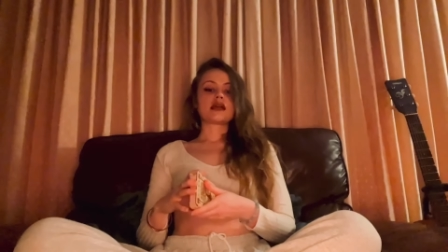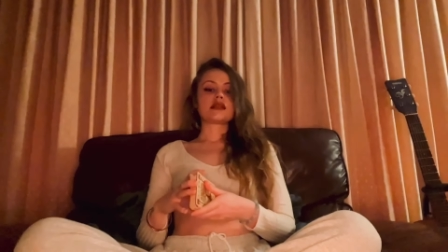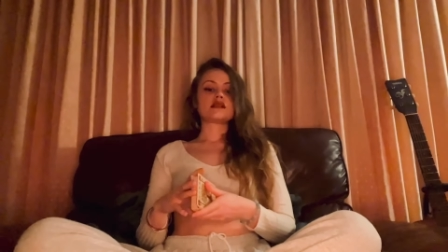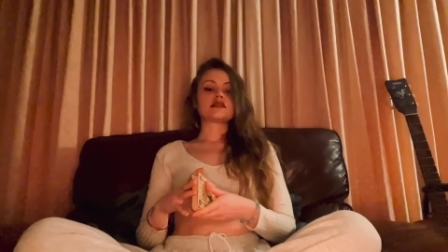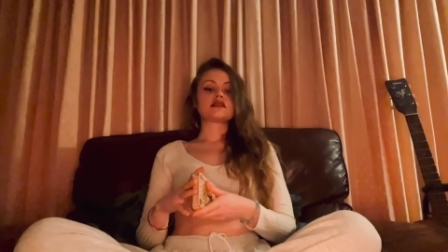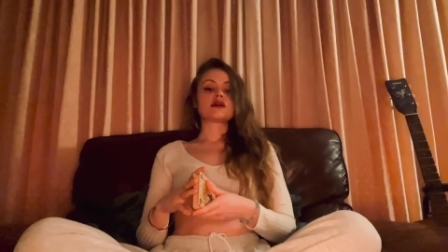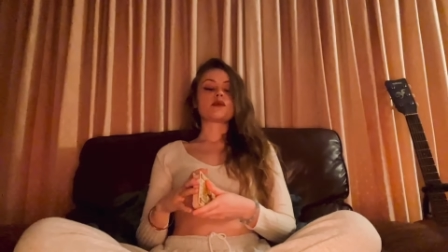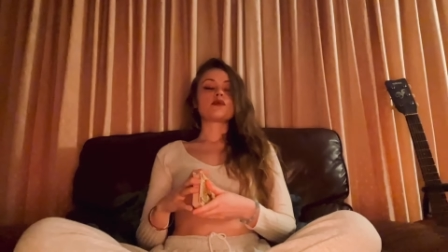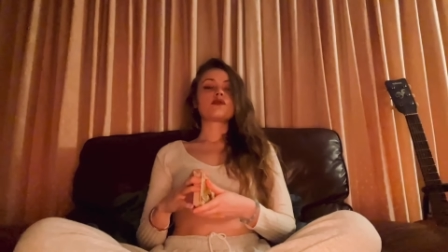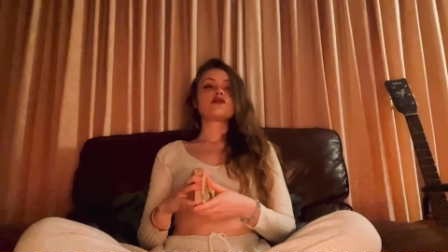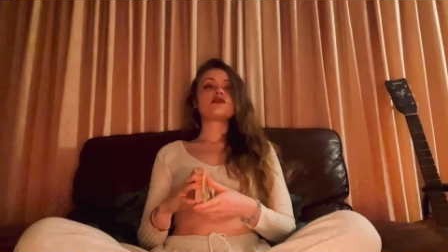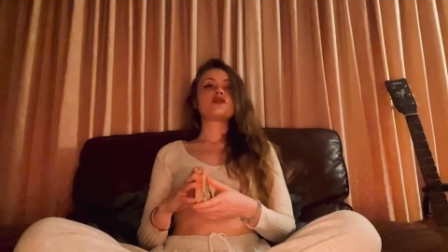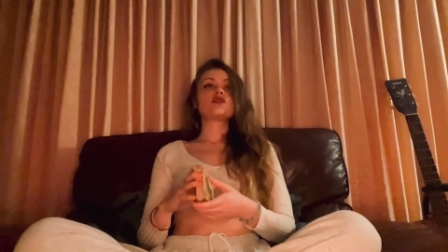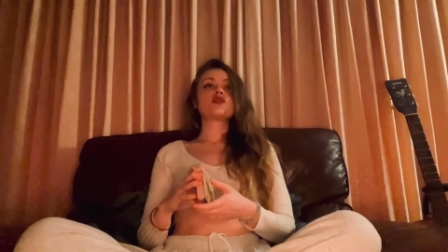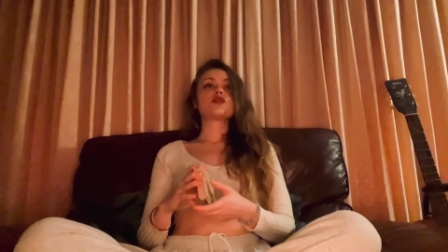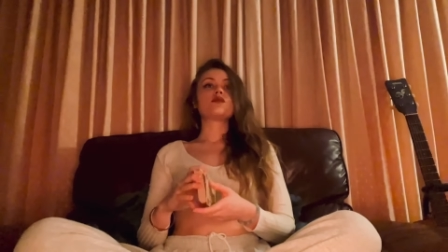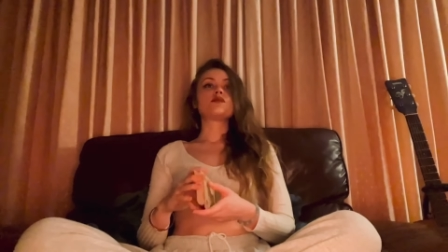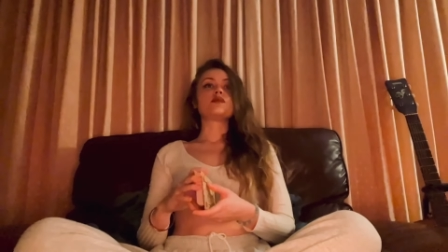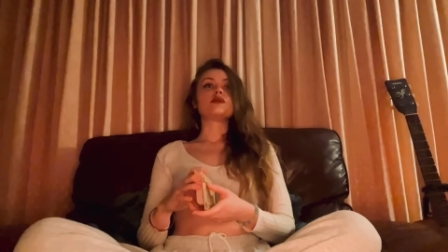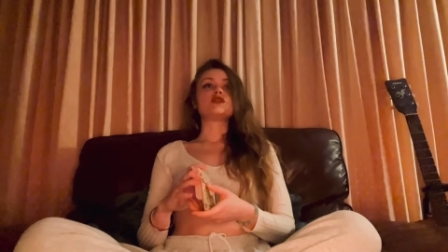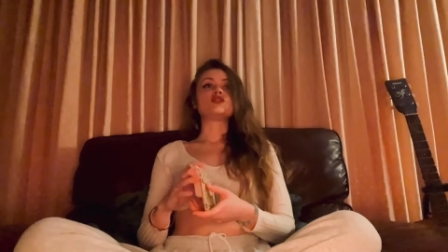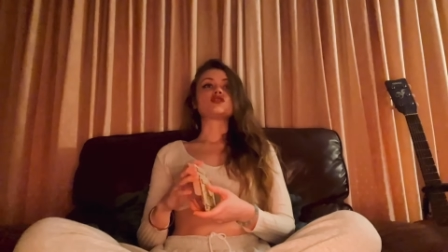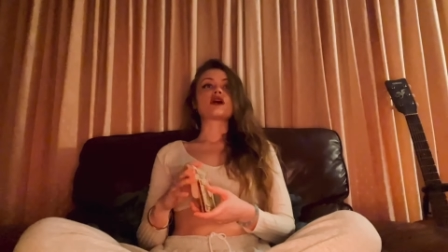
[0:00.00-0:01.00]
Some of you
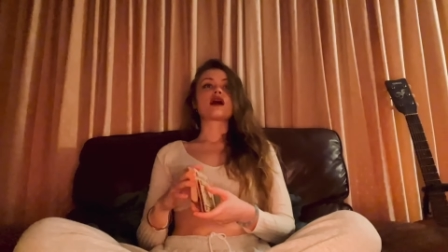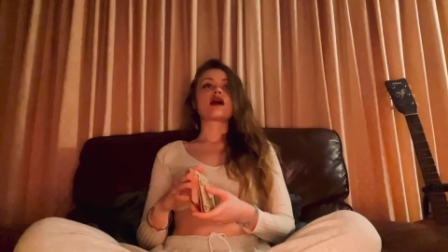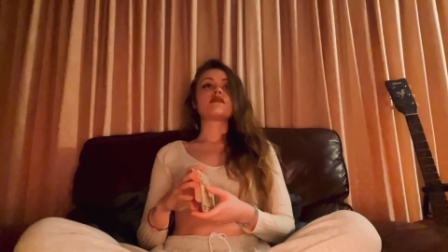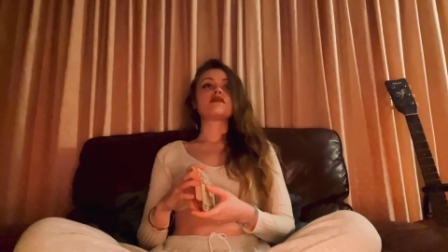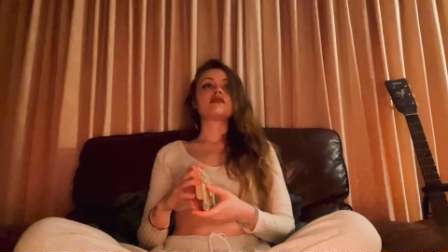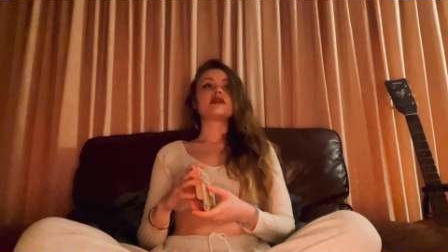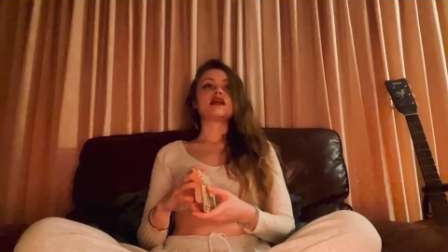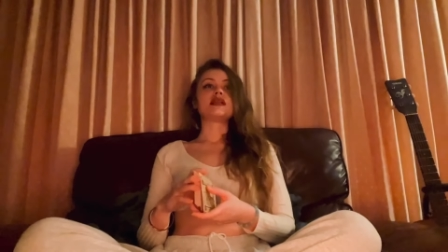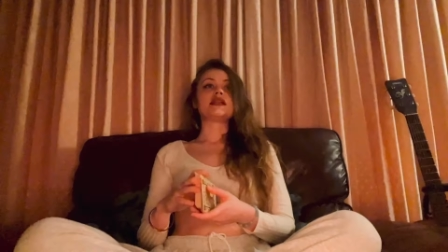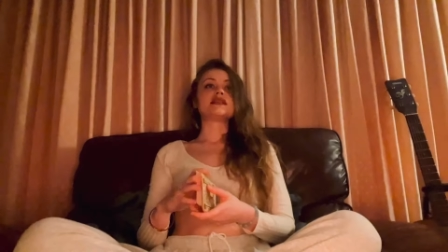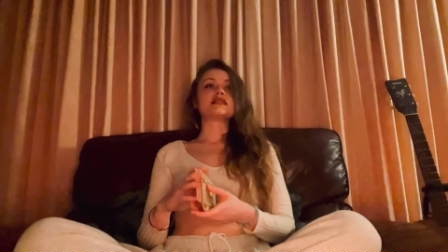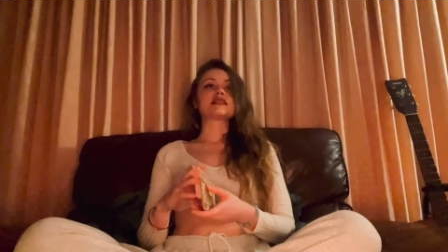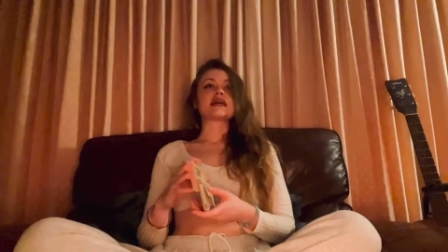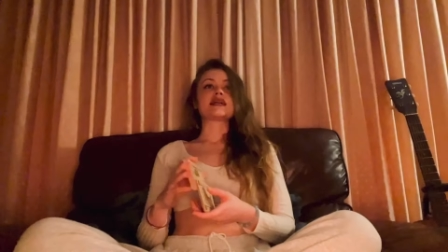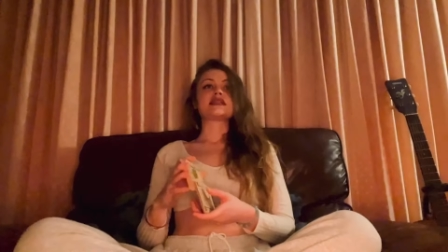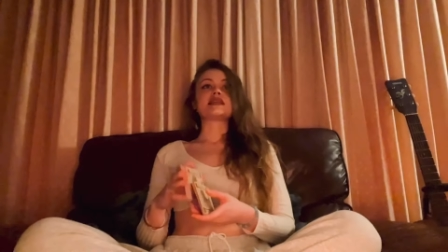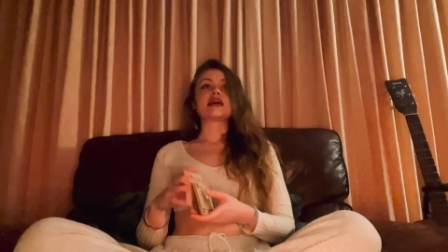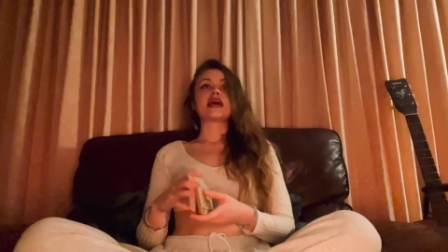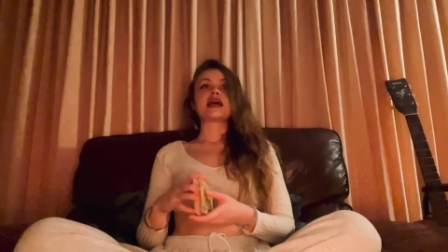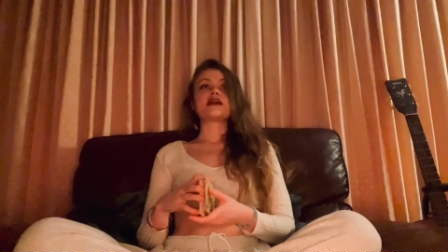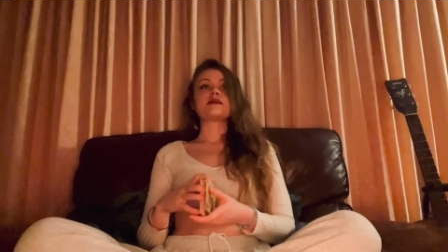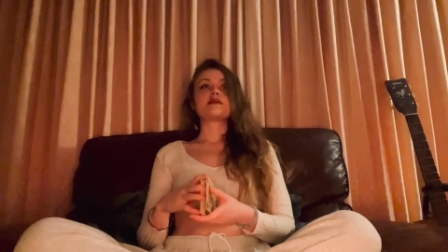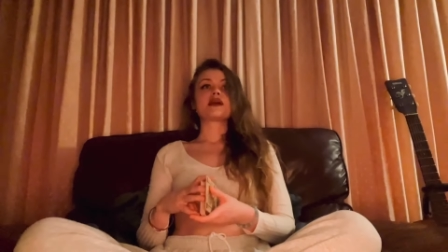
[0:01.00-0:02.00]
could be traveling, it's like
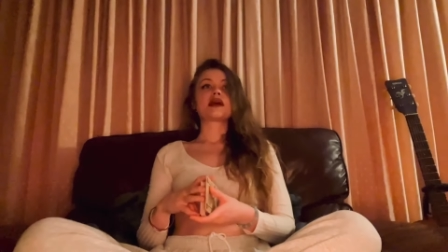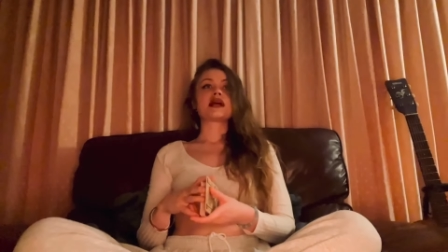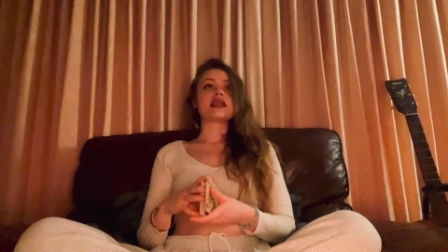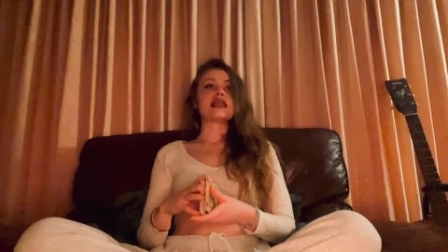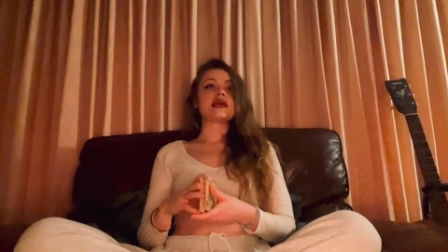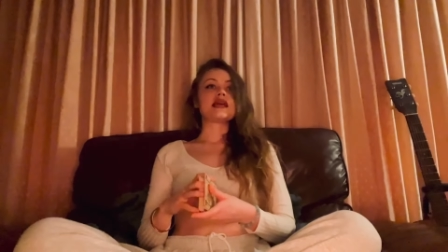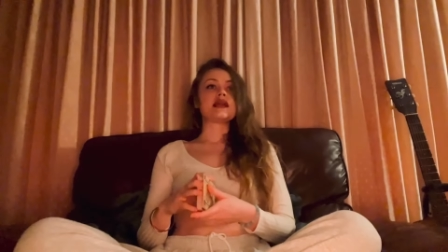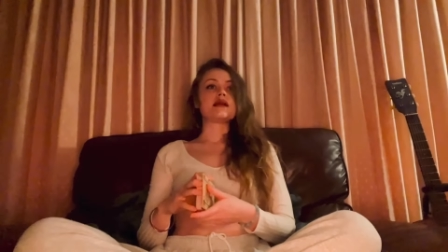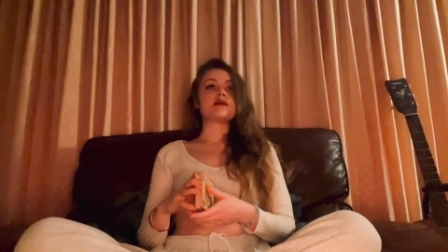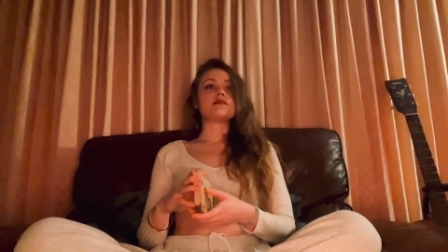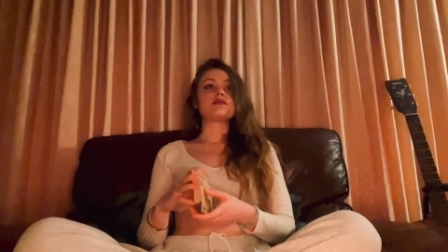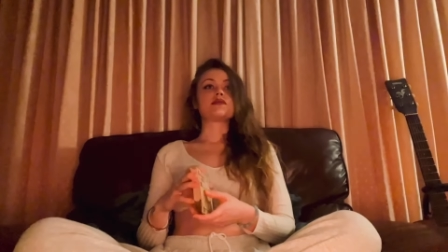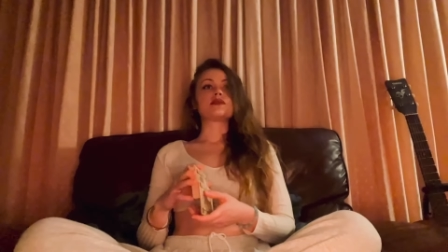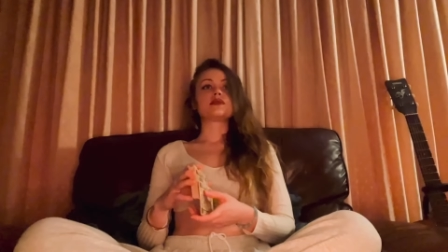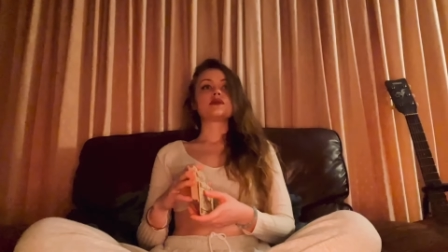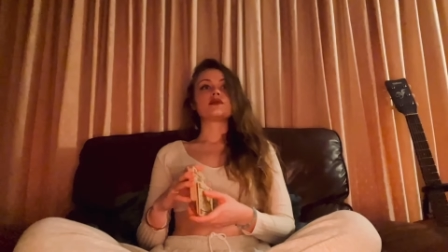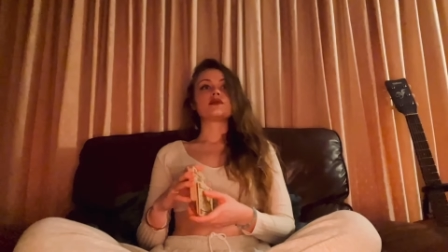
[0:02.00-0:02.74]
take a leap.